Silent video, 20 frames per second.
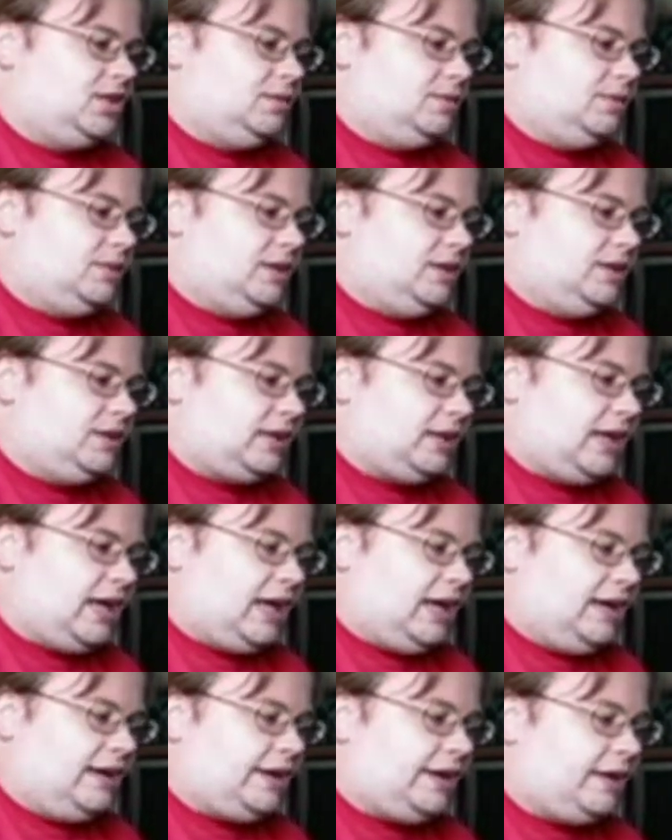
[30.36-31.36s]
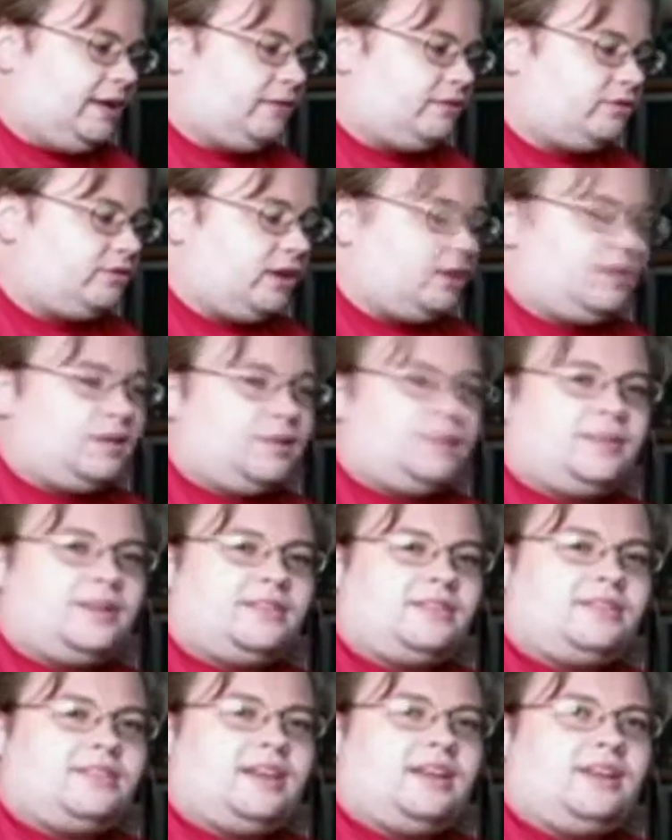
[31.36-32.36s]
But I have tried my
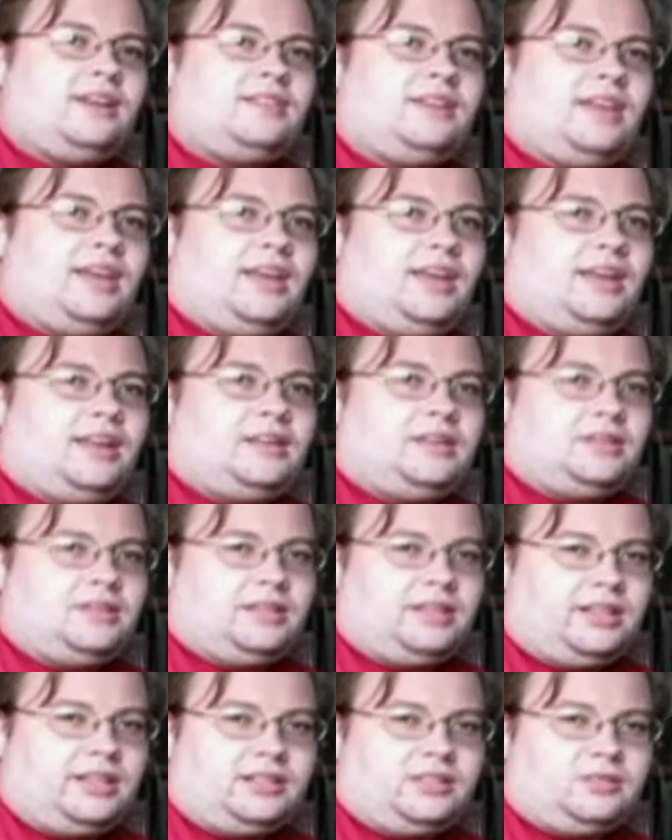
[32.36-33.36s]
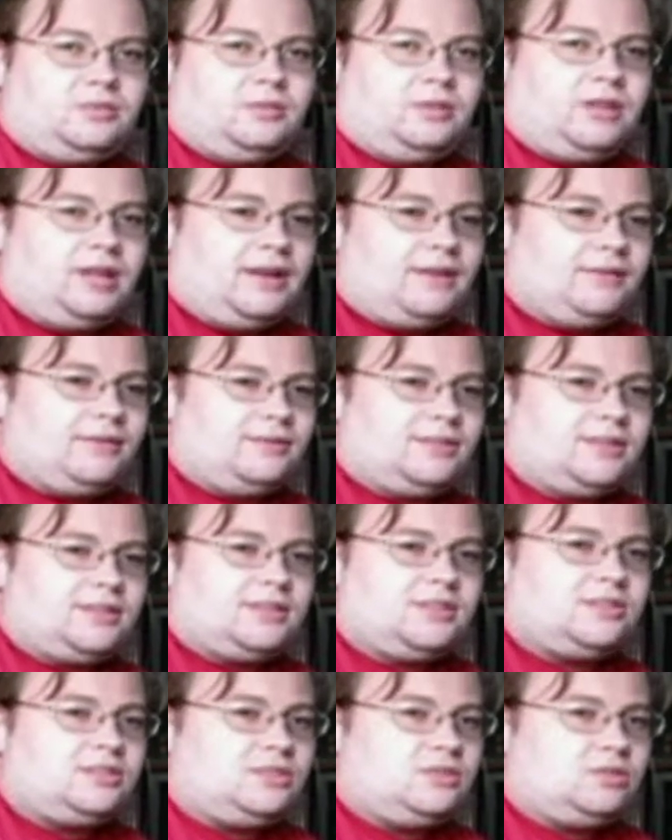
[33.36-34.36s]
best at it, and the next one after it
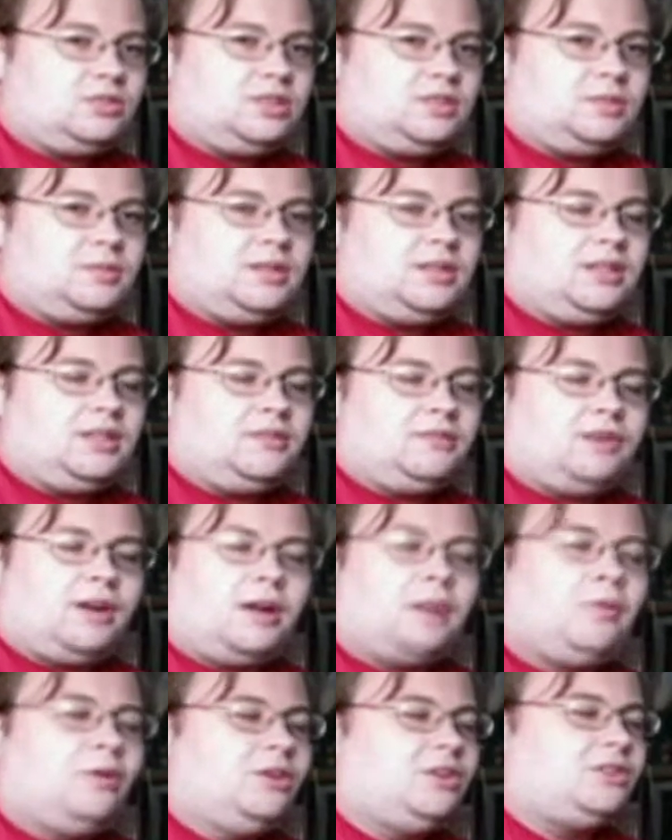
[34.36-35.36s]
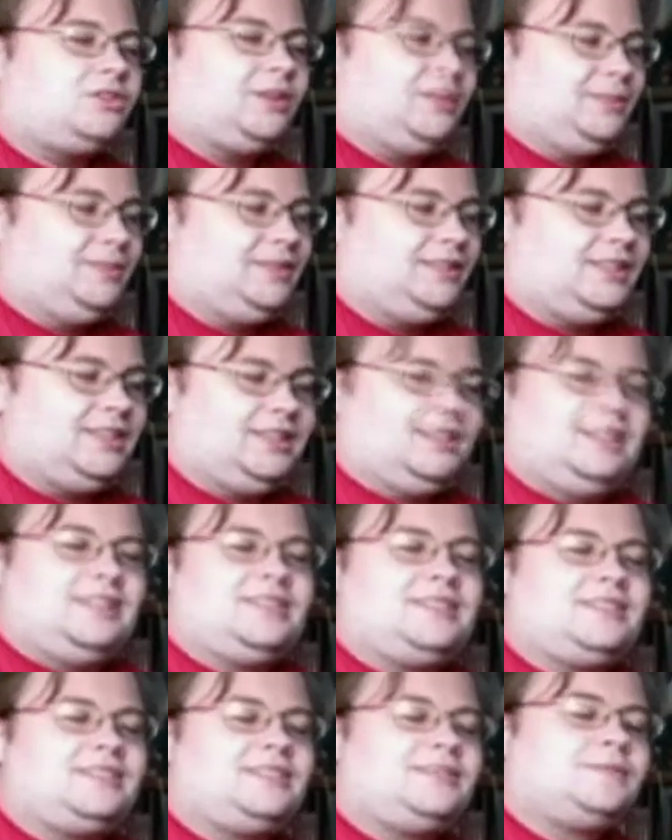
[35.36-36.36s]
is going to be far more scripted than
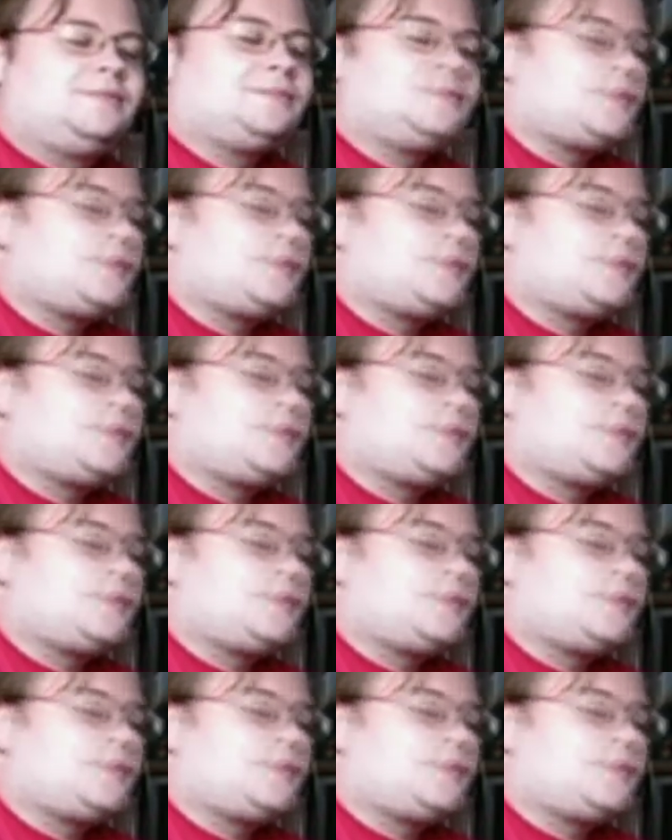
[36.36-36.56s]
this.